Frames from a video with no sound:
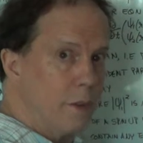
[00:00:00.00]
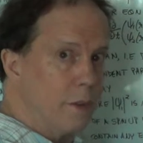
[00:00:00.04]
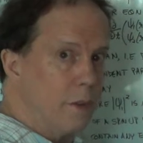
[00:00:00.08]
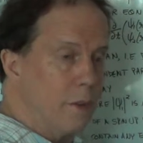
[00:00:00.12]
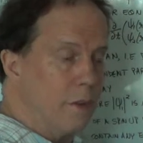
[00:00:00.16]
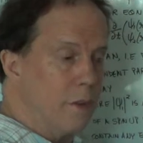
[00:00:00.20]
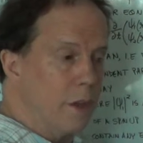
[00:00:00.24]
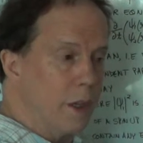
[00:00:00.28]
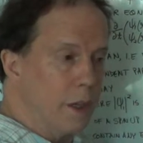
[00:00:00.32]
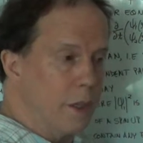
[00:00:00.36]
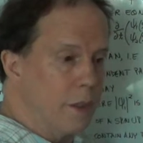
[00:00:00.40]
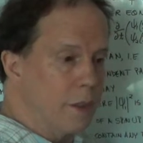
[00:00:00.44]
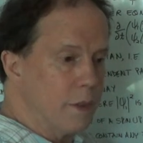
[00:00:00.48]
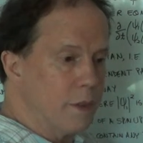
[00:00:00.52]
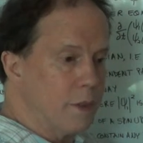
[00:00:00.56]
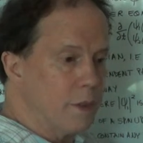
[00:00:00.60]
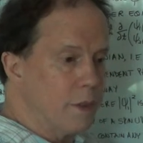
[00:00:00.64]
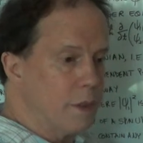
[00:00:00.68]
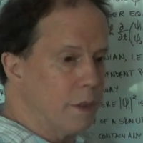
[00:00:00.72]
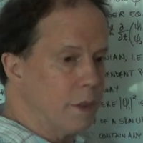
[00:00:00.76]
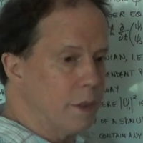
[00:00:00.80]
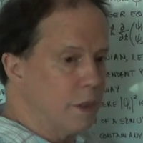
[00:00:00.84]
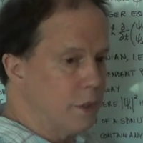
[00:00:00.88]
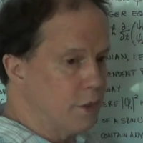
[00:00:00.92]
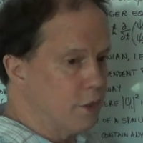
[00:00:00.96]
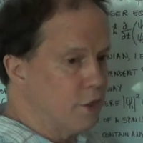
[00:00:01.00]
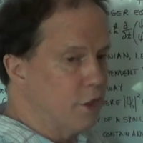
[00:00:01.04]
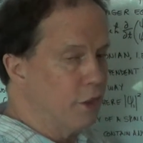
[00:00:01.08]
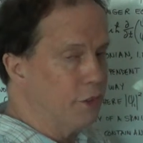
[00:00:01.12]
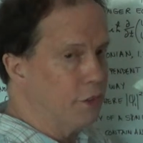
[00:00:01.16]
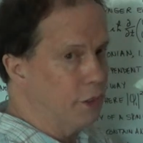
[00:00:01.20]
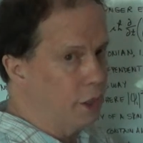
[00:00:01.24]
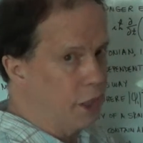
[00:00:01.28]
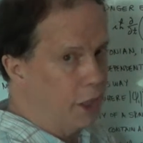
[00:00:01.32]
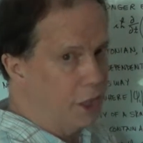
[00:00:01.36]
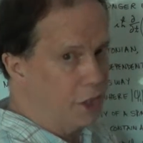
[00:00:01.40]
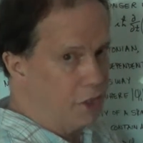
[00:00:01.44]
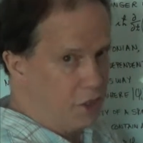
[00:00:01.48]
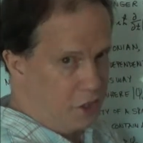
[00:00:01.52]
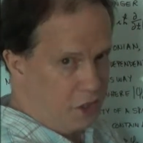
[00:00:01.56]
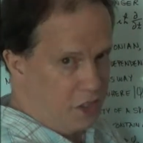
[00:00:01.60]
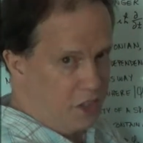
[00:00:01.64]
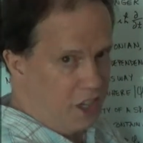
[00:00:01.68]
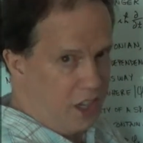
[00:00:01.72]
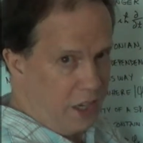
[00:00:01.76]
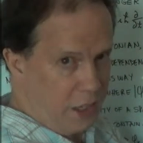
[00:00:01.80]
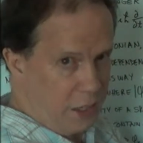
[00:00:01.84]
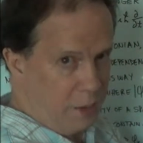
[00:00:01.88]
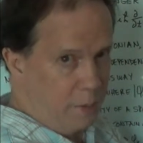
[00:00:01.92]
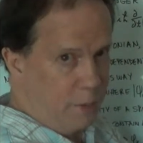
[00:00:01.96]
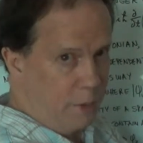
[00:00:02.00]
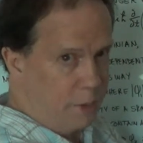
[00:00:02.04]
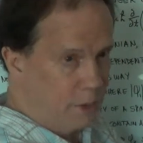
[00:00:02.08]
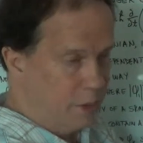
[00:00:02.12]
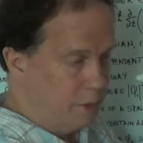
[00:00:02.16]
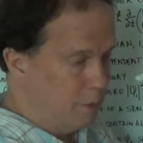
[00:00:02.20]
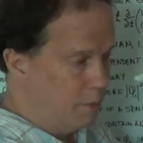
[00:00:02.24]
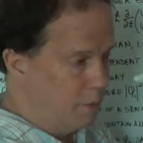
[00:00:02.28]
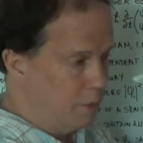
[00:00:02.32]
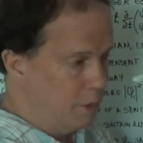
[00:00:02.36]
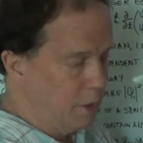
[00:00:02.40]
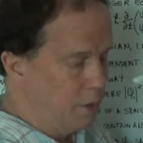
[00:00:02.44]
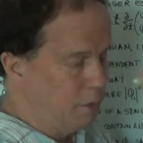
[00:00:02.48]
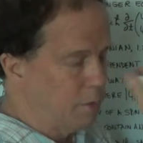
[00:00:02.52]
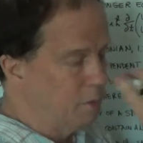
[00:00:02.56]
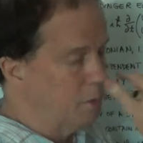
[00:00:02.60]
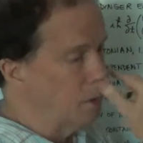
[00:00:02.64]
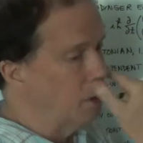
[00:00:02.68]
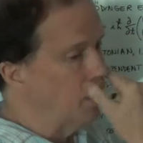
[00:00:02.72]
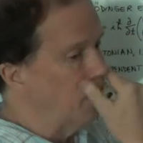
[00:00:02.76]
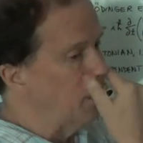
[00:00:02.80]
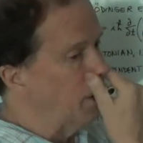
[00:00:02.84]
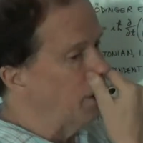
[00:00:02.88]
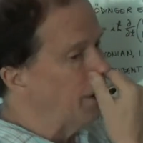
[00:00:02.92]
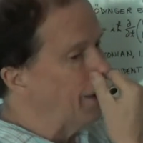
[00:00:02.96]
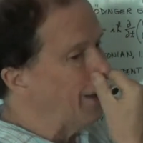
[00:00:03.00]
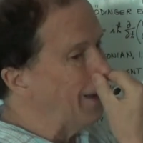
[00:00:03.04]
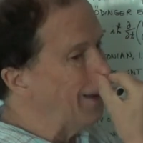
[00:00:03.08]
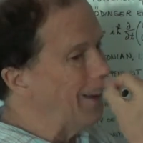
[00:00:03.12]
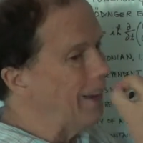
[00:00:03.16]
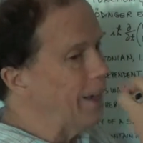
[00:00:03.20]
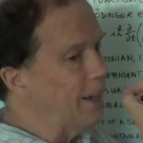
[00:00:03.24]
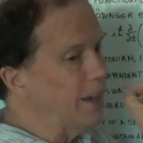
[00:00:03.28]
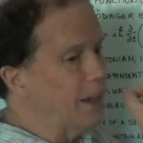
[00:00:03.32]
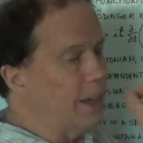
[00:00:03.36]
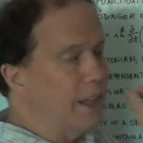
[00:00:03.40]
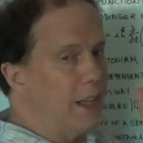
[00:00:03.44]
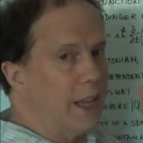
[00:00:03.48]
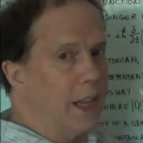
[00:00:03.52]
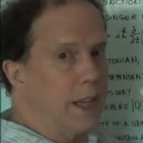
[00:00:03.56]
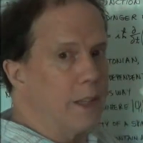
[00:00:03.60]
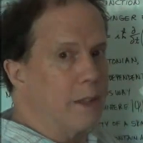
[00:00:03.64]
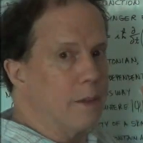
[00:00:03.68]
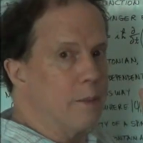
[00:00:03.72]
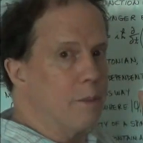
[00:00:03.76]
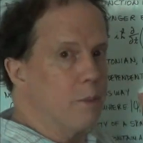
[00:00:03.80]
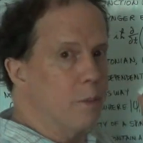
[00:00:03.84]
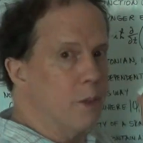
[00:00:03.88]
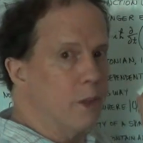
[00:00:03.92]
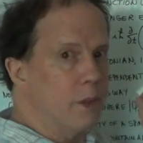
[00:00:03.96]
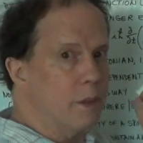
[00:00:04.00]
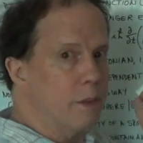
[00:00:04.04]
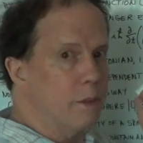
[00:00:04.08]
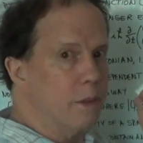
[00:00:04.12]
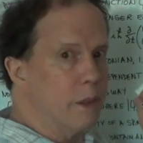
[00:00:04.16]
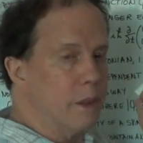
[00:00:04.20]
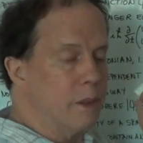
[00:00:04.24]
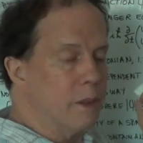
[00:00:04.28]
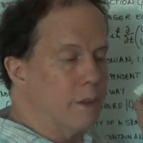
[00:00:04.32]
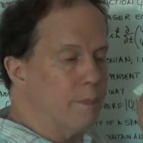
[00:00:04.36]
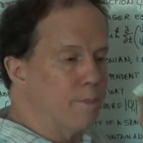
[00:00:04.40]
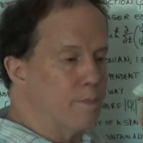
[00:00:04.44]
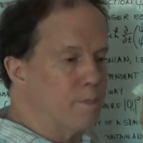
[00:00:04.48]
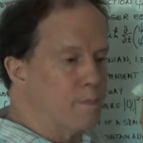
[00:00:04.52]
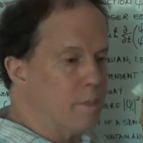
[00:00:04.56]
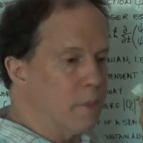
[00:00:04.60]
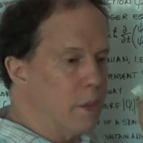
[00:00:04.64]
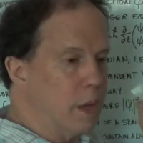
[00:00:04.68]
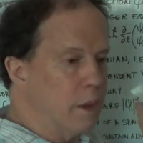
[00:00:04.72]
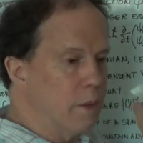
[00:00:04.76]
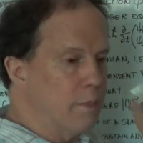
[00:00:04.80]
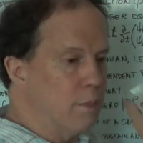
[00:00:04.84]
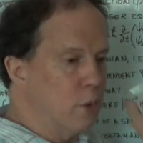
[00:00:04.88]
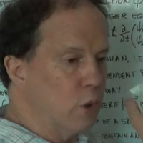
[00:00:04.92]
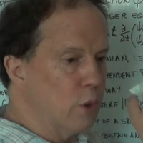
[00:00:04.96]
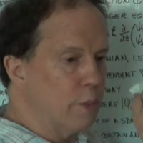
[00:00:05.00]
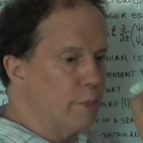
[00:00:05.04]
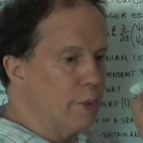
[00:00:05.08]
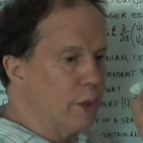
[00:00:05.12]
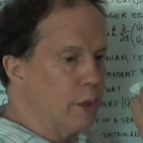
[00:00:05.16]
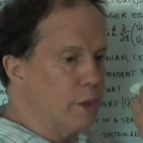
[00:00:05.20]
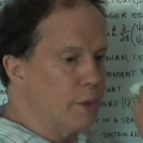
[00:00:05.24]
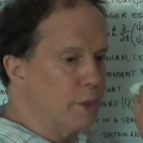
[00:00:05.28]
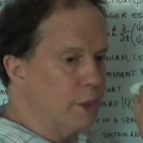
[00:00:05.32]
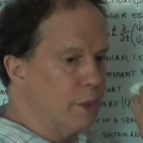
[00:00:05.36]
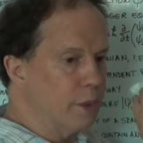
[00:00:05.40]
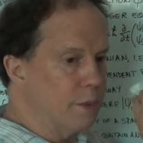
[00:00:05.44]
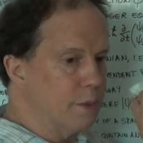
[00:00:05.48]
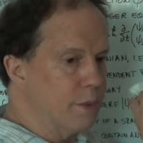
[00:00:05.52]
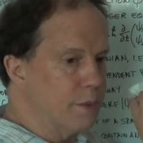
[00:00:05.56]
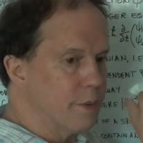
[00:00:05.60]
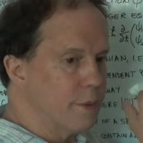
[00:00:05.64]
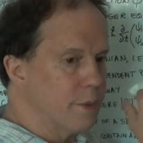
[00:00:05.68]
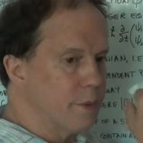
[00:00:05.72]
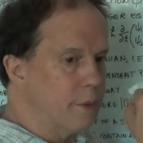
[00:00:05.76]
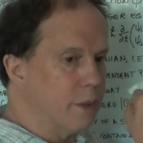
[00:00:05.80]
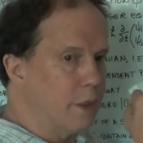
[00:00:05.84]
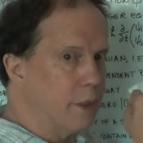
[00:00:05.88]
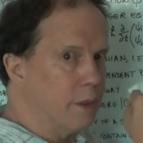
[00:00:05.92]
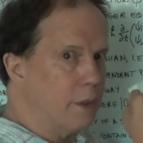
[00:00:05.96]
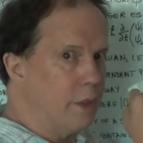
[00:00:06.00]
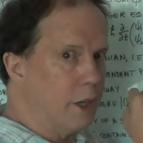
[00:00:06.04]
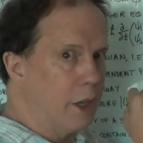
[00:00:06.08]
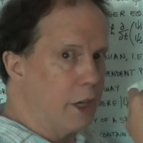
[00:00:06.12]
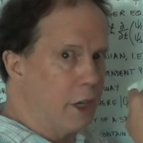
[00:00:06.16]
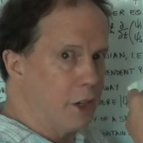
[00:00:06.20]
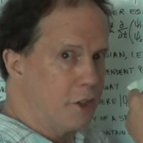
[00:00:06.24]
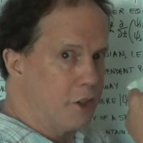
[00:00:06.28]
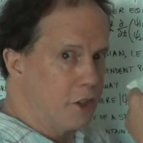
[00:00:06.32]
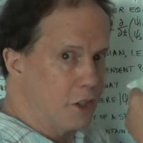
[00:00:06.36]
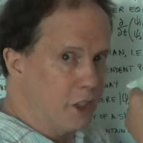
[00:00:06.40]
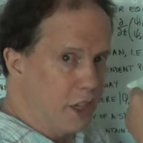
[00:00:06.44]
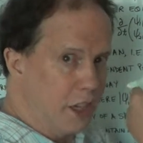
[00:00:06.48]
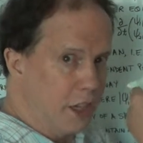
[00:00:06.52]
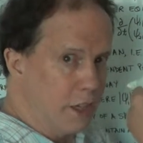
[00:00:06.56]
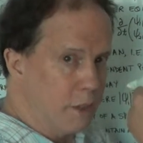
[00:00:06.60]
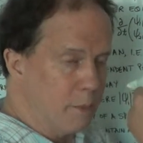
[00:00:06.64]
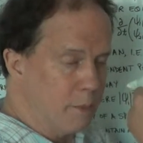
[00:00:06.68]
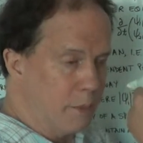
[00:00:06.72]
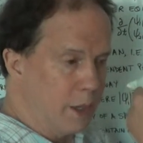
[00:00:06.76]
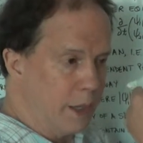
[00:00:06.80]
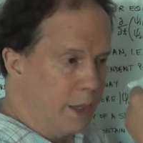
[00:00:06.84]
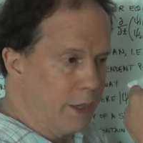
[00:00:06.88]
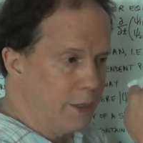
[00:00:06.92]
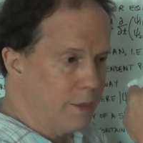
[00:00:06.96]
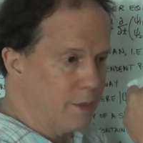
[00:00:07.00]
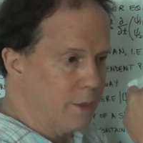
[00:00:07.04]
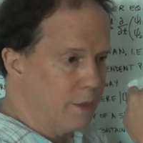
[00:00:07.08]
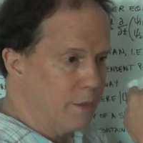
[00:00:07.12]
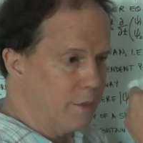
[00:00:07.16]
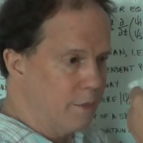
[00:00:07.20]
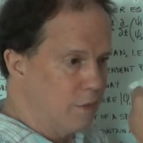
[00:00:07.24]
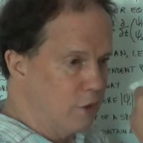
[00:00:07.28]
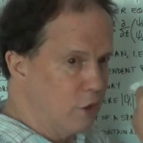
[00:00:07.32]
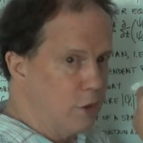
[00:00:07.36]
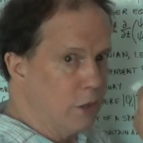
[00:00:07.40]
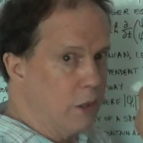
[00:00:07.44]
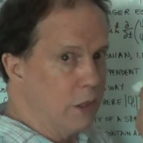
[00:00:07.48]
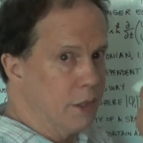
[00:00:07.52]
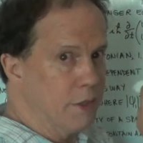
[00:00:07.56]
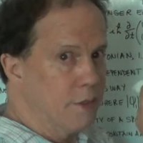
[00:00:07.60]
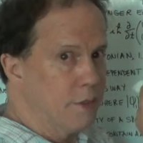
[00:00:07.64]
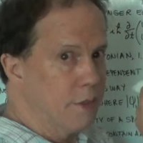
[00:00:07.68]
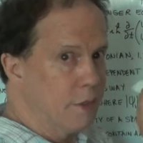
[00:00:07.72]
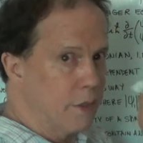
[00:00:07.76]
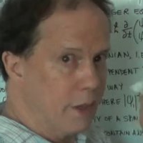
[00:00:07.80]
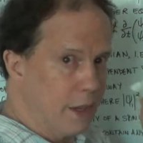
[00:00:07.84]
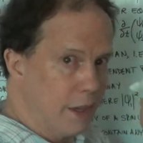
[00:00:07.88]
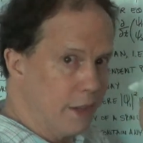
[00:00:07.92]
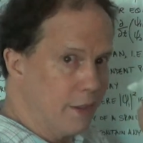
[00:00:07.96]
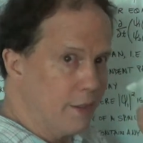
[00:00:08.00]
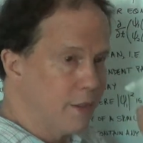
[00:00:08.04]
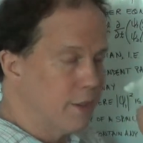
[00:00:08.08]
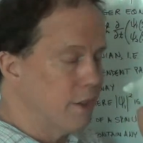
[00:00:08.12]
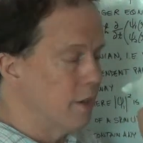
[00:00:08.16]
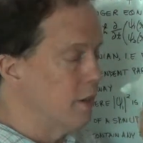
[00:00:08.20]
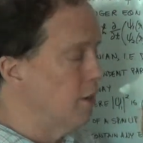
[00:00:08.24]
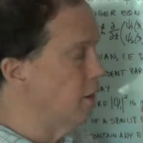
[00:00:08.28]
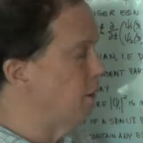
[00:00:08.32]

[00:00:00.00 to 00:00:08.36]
Right? It's not the hydrogen atom. It's an atom with more protons than the hydrogen atom nucleus has.